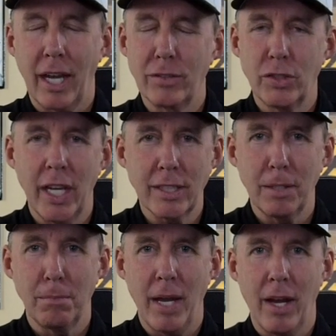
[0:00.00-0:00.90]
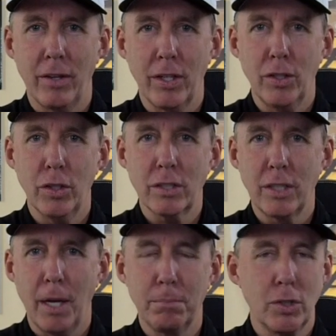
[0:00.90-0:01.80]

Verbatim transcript: I checked him out. I looked up,